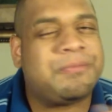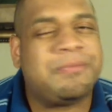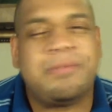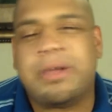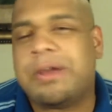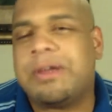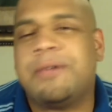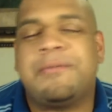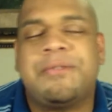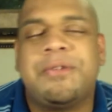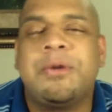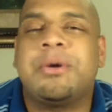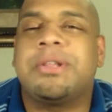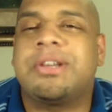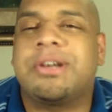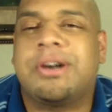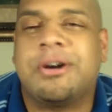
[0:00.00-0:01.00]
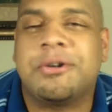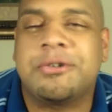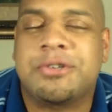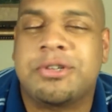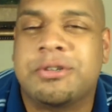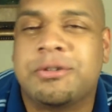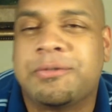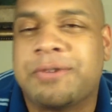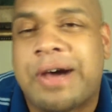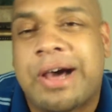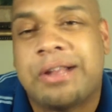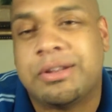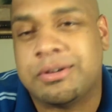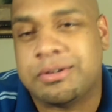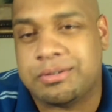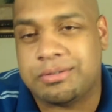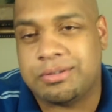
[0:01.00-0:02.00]
very few other cultures
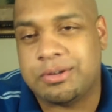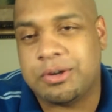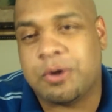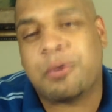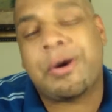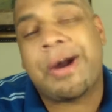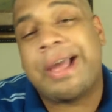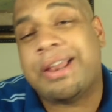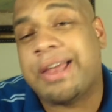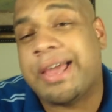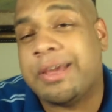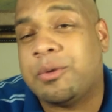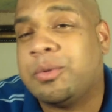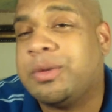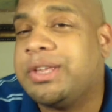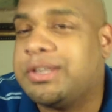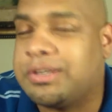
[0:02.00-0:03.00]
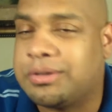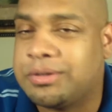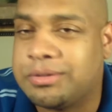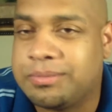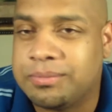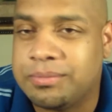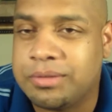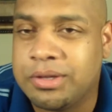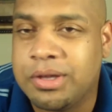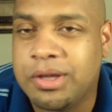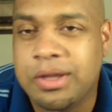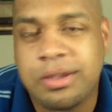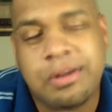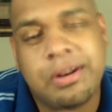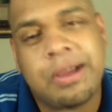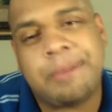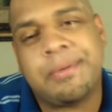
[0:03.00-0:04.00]
follow quite like we do.
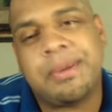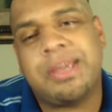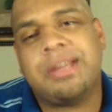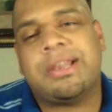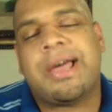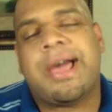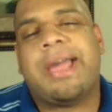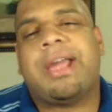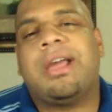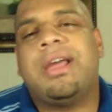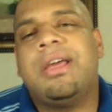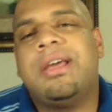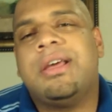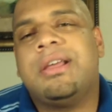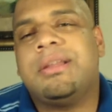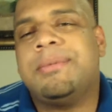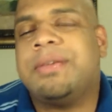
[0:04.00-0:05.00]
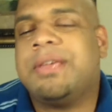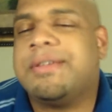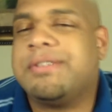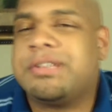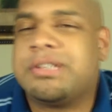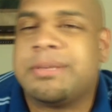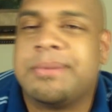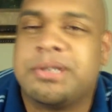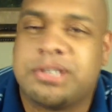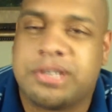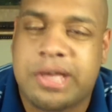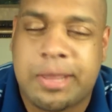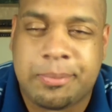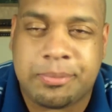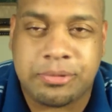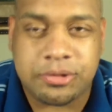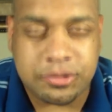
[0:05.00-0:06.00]
You know what I mean? Like, let me give you some
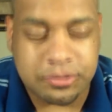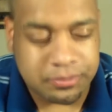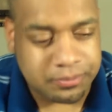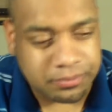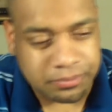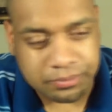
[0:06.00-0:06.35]
examples.